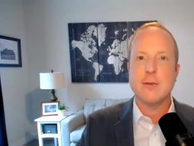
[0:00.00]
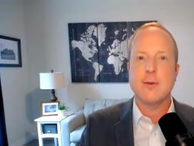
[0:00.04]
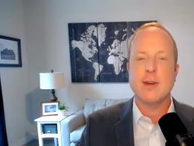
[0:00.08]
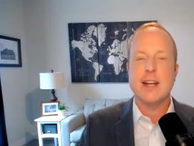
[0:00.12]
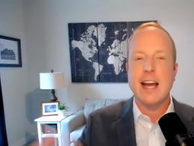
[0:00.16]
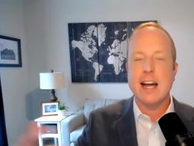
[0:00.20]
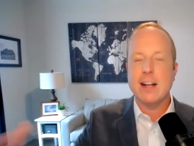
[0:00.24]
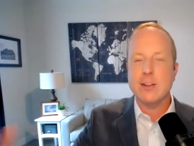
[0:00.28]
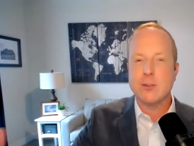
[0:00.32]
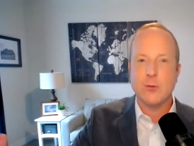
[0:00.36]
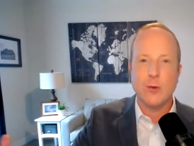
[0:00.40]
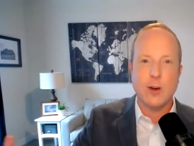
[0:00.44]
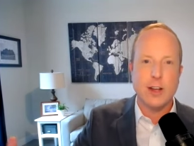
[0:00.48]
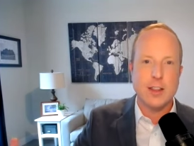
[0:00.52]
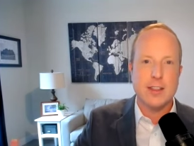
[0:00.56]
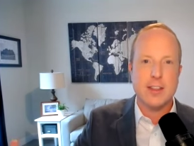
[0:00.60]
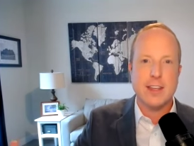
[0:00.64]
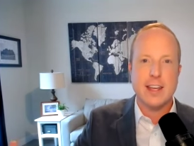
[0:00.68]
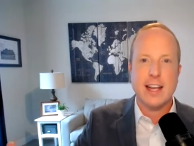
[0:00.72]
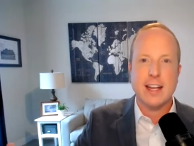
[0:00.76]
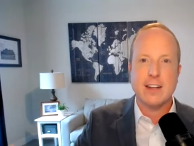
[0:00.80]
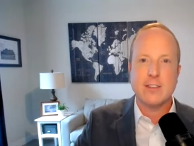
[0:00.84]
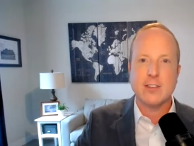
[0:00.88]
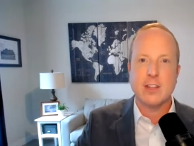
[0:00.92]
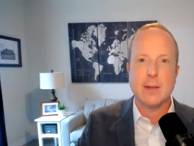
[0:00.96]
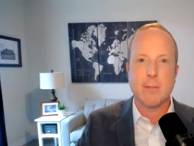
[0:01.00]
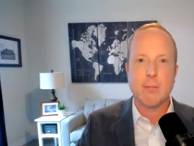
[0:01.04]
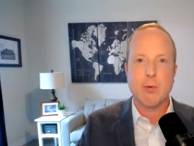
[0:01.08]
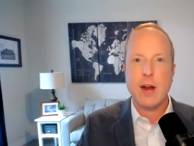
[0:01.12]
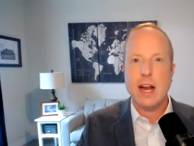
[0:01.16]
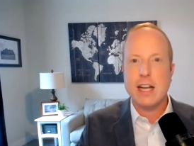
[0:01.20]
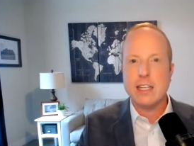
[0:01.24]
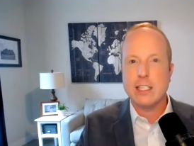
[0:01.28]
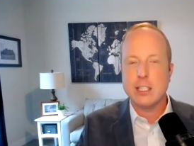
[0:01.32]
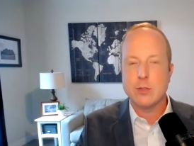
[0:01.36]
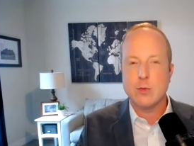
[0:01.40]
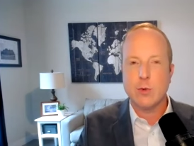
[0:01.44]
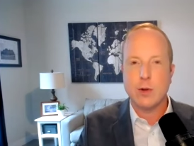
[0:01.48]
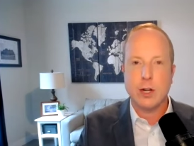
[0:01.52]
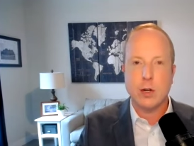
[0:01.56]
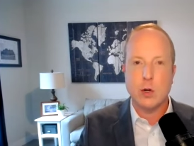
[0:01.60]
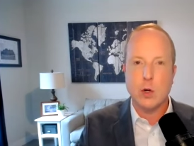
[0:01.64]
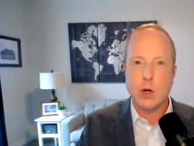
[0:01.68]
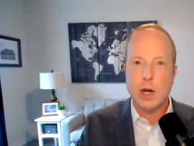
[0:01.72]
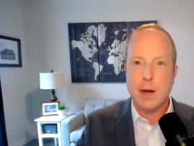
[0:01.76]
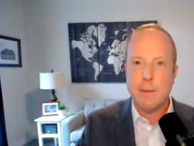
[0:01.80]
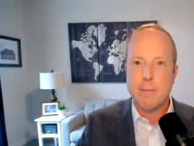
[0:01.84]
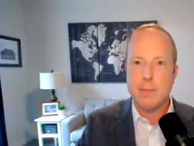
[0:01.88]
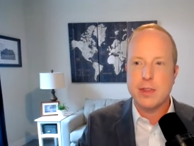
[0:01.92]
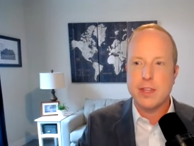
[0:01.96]
To announce one thing so the prices will
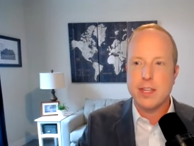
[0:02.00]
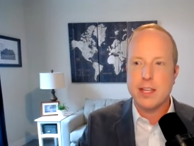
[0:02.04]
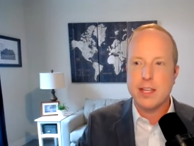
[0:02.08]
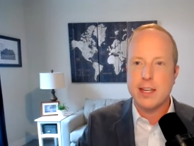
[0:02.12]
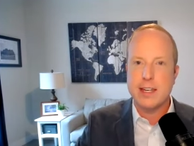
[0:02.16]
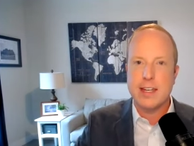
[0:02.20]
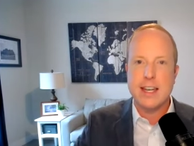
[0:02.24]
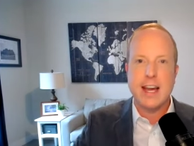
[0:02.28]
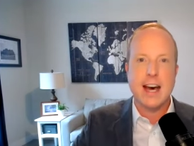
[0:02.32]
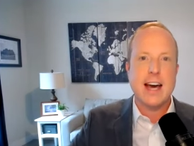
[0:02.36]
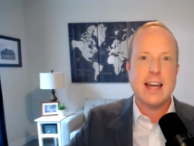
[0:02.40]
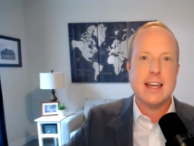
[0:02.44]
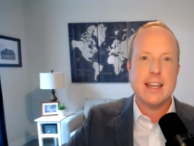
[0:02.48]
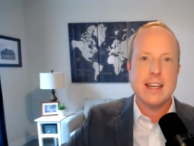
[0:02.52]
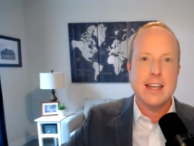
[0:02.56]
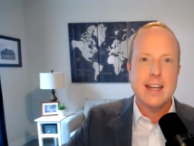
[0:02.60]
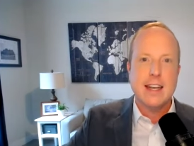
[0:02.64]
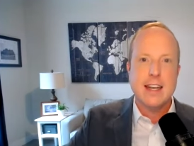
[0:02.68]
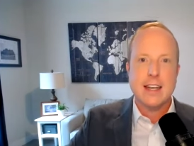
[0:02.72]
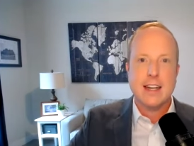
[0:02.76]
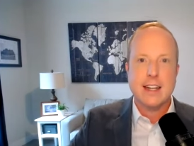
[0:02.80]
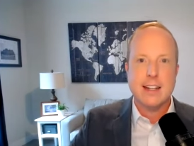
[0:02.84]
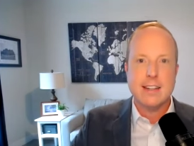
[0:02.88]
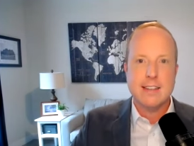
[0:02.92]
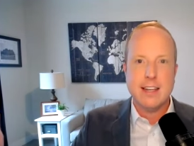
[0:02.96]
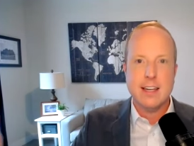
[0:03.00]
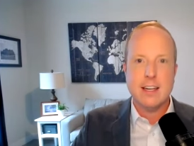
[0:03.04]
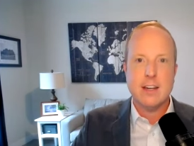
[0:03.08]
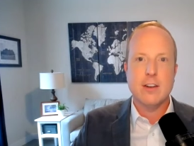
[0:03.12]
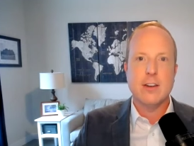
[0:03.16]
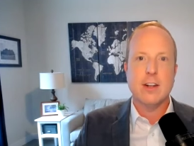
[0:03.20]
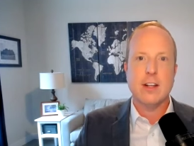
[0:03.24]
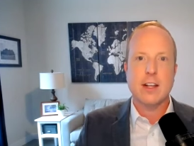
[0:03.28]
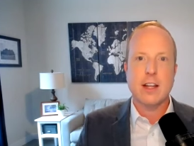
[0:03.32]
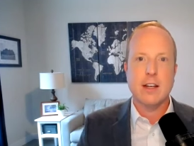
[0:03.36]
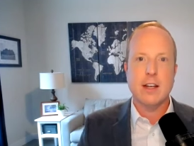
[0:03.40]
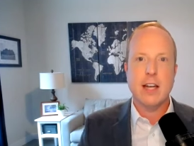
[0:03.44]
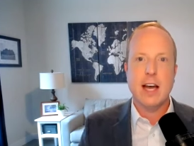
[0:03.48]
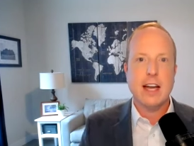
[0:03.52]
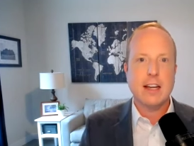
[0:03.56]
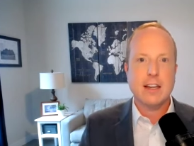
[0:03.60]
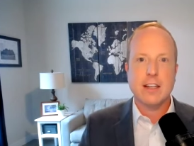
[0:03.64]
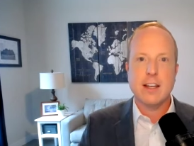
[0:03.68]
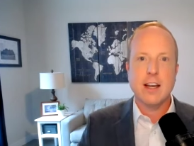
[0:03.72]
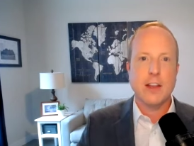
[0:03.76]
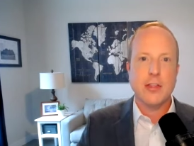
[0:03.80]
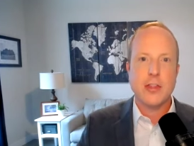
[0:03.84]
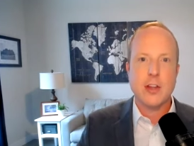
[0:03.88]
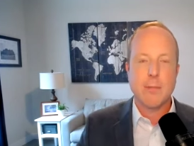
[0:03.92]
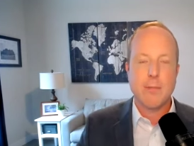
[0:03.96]
go up, but then not continue to not
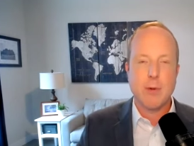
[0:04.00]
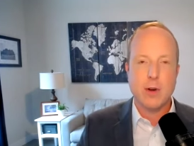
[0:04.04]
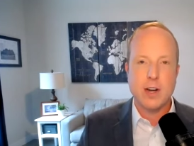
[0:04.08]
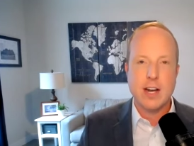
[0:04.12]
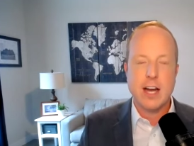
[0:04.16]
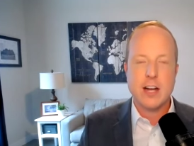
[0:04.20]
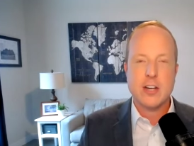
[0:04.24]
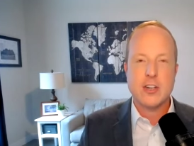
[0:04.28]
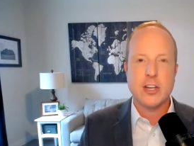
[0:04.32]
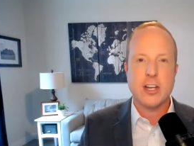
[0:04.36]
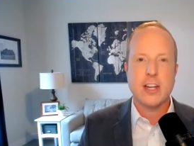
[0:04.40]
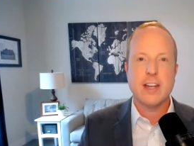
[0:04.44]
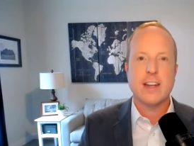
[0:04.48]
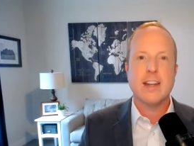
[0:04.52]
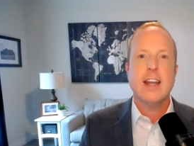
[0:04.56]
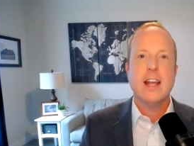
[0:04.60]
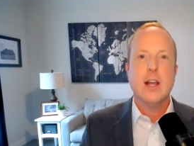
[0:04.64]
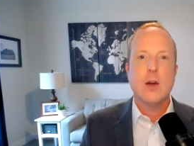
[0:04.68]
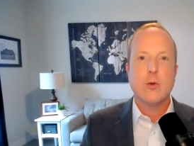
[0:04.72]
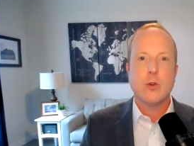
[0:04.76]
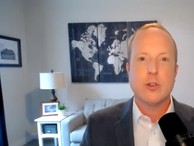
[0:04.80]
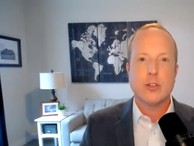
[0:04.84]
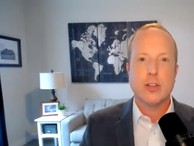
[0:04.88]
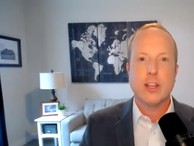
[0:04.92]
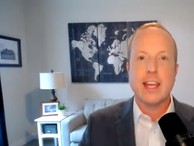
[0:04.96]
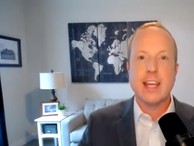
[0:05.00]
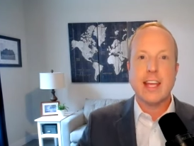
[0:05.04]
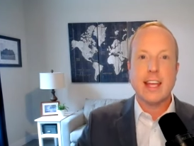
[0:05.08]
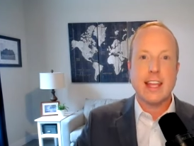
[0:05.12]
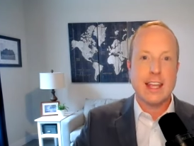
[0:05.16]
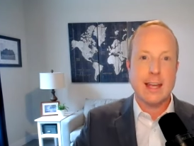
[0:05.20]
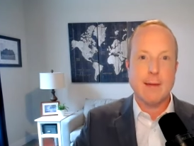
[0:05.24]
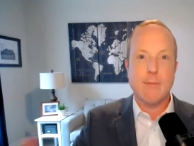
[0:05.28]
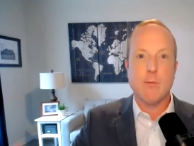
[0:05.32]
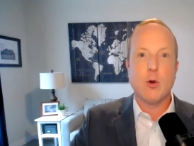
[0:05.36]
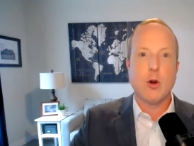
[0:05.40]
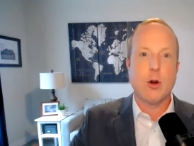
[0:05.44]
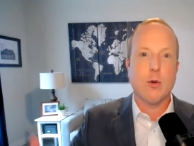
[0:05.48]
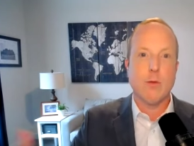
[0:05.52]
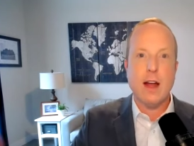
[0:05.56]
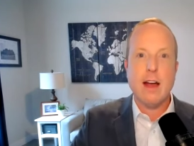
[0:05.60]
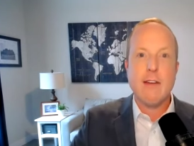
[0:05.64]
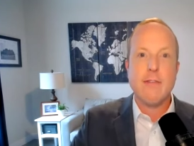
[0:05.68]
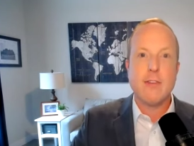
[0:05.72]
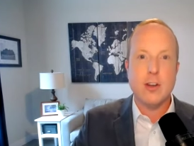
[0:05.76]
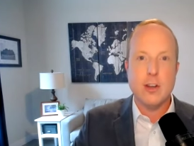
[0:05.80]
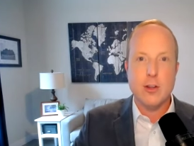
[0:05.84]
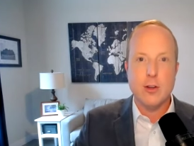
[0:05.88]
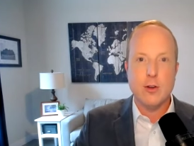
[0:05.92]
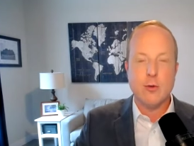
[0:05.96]
cut their production so they can get more
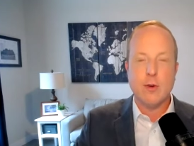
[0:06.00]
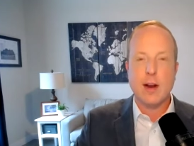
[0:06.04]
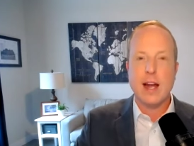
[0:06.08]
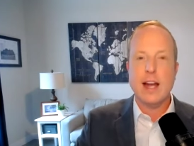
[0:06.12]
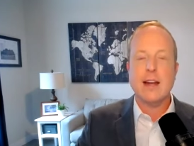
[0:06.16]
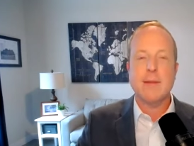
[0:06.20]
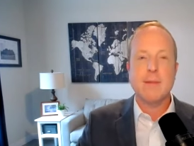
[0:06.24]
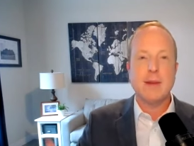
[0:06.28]
revenue, right?